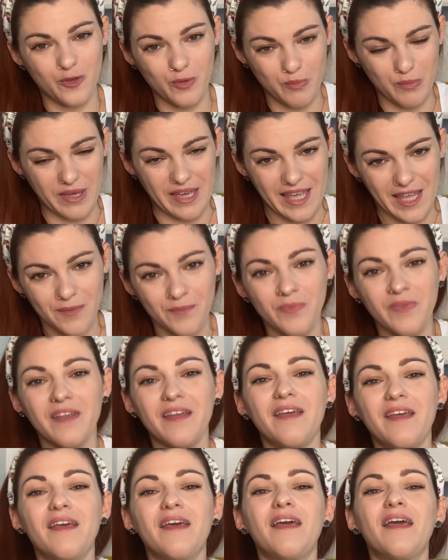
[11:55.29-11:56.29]
be.
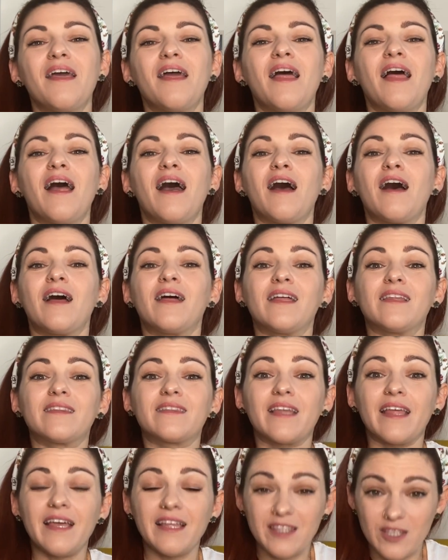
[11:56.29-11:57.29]

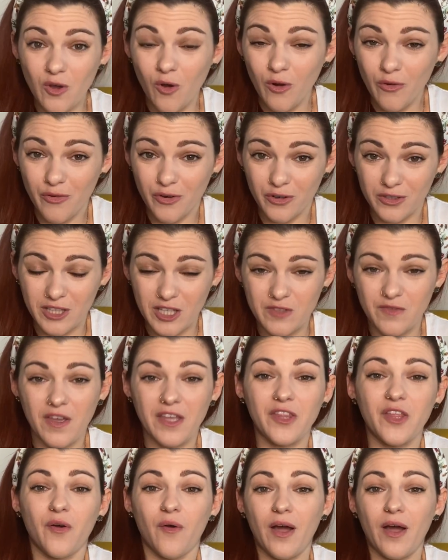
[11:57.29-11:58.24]
It's all for this video.